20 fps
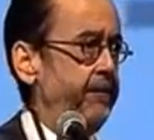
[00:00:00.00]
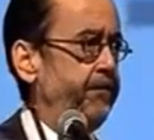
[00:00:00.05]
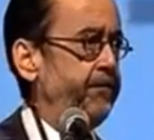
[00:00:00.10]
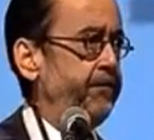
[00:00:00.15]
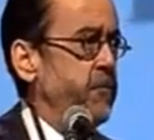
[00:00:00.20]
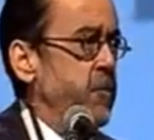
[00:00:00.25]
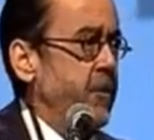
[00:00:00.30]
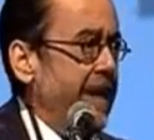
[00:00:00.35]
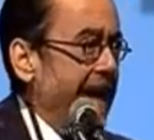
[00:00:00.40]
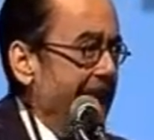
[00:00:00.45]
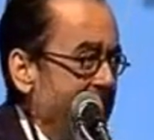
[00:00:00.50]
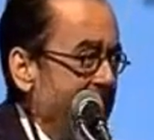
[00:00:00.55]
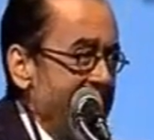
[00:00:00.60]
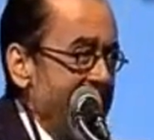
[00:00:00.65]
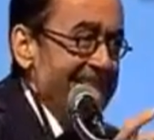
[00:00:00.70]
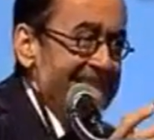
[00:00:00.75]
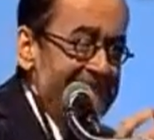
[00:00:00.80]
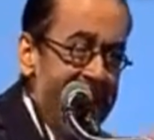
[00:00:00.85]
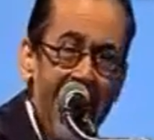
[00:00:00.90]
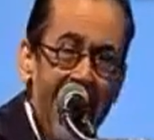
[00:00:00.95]
You can't
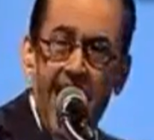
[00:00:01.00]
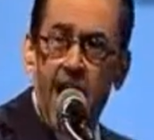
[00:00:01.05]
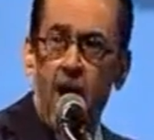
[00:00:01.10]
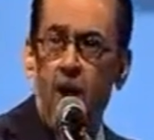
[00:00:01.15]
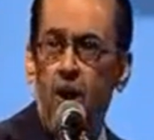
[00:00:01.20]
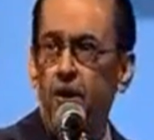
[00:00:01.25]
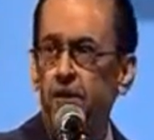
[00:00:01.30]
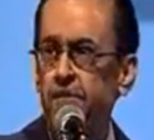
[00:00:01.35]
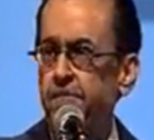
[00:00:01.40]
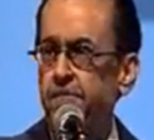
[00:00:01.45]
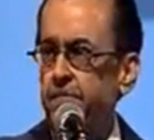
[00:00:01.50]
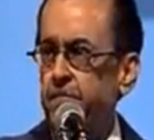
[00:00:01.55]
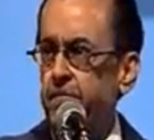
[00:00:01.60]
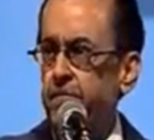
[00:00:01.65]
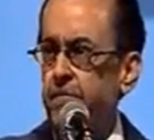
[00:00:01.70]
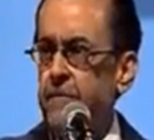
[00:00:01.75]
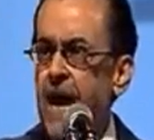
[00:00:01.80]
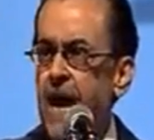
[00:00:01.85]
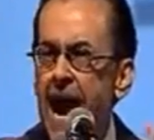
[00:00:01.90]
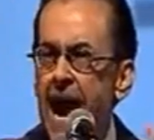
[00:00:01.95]
tell.
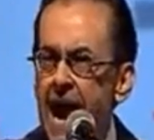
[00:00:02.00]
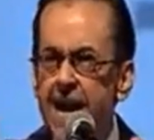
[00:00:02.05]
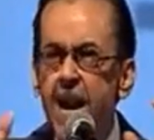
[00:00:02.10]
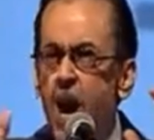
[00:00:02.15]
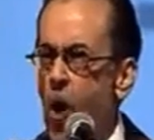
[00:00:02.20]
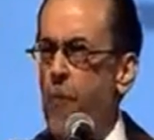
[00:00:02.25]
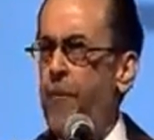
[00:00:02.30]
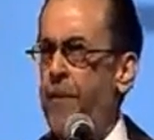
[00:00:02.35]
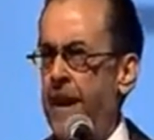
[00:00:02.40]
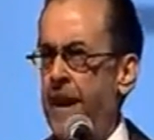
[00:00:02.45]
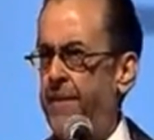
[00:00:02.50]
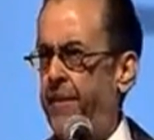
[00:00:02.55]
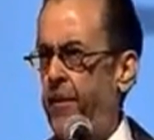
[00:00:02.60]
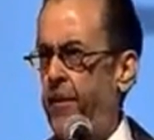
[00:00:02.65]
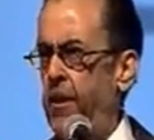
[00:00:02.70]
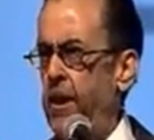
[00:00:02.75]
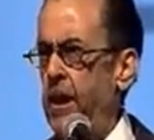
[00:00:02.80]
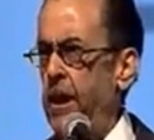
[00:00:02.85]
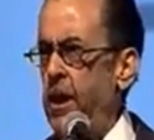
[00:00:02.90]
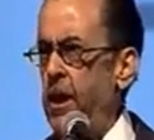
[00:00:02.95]
Now, I know
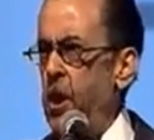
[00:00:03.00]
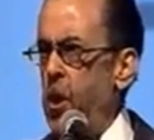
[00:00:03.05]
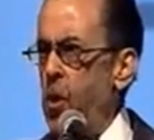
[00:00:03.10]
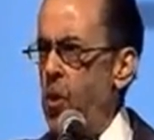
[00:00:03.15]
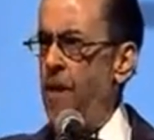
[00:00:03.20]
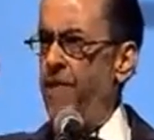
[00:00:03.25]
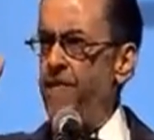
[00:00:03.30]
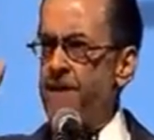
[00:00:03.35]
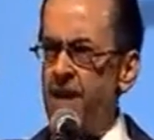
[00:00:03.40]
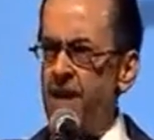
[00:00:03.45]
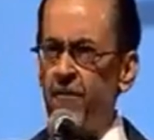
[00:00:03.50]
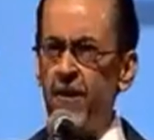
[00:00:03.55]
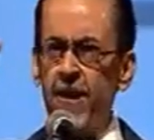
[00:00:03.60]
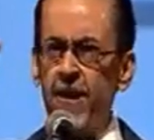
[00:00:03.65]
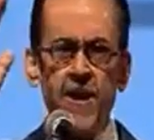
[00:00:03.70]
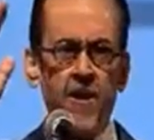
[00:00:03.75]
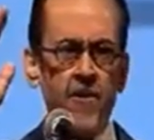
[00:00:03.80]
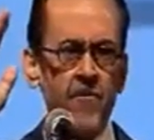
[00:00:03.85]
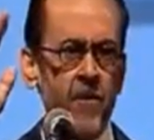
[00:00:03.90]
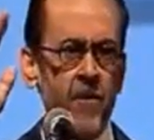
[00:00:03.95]
people who have never in
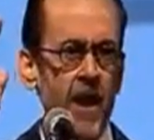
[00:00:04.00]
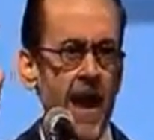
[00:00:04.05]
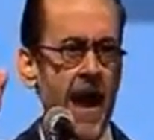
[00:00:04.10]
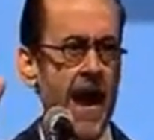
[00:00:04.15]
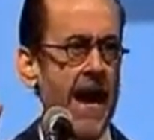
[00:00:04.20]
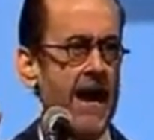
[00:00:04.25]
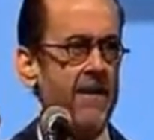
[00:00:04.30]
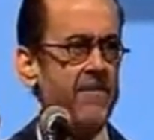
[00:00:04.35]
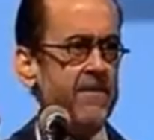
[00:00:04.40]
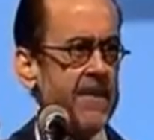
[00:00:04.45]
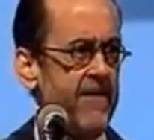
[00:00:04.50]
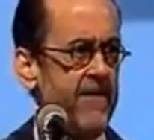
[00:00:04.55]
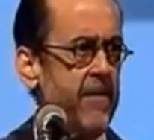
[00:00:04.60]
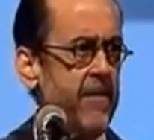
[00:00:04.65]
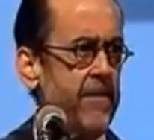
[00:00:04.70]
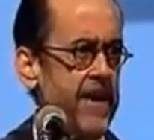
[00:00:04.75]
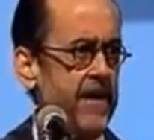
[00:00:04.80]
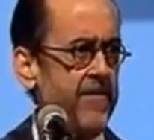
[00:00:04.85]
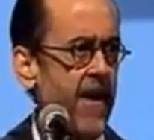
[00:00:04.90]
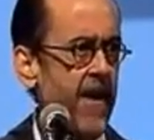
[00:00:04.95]
their lives ever
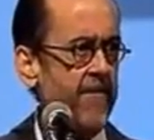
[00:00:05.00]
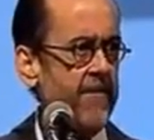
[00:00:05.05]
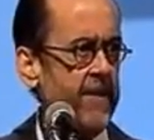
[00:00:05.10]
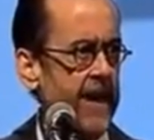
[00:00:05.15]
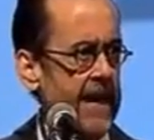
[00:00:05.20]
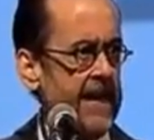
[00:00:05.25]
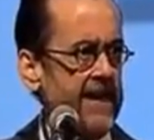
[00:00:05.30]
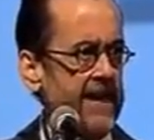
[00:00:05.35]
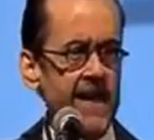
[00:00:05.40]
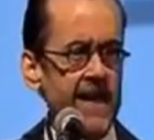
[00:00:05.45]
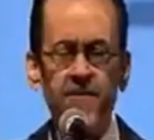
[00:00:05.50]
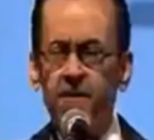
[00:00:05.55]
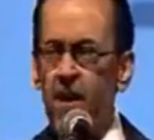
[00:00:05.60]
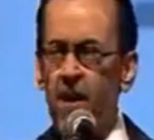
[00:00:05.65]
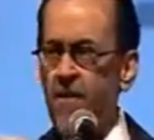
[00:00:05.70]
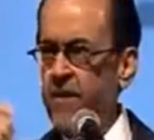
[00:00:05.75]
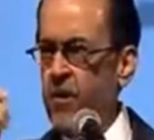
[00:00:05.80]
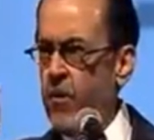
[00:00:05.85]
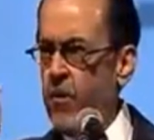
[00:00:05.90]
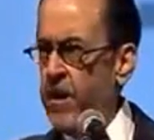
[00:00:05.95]
been involved in anything
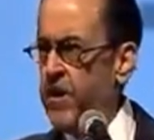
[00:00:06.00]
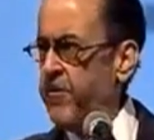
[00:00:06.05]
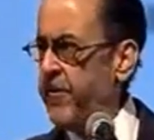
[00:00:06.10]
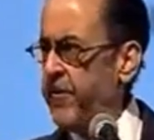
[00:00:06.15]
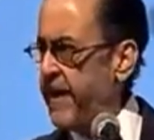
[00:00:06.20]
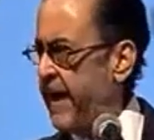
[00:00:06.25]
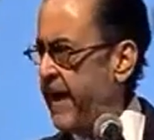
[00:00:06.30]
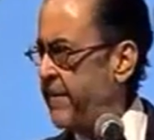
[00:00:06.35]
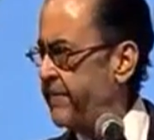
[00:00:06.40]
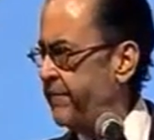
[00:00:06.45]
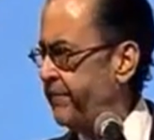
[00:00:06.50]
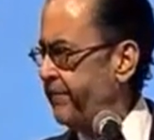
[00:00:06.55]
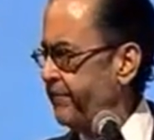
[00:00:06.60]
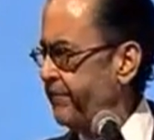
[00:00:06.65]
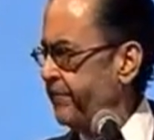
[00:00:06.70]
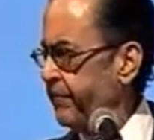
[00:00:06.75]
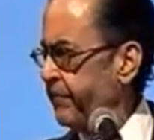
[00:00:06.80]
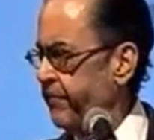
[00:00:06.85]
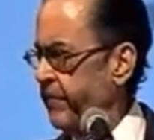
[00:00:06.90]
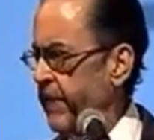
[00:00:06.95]
involving critical thinking.
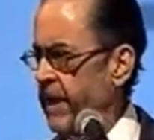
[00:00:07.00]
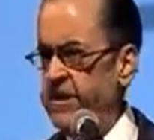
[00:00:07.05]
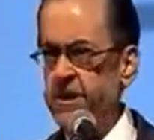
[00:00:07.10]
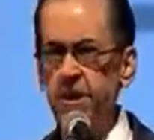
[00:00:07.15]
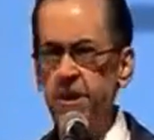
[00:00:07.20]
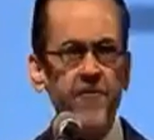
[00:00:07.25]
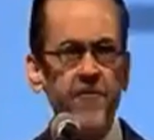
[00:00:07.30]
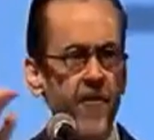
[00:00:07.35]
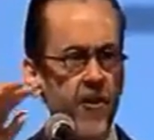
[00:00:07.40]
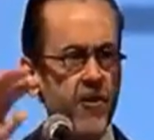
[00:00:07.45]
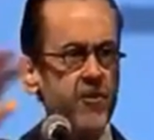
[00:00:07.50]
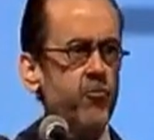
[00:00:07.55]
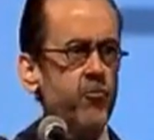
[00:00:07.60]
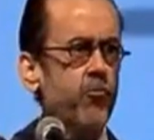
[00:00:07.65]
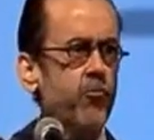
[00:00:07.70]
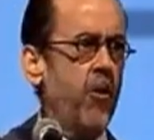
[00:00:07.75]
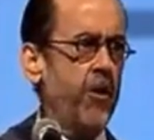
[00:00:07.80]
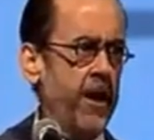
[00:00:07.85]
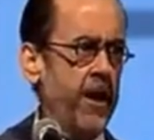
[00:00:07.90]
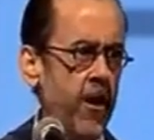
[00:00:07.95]
This is their first
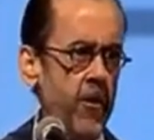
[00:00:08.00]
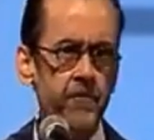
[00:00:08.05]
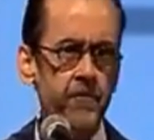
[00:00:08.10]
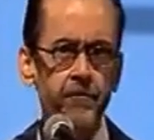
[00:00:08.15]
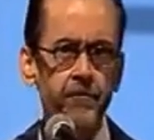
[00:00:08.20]
rodeo.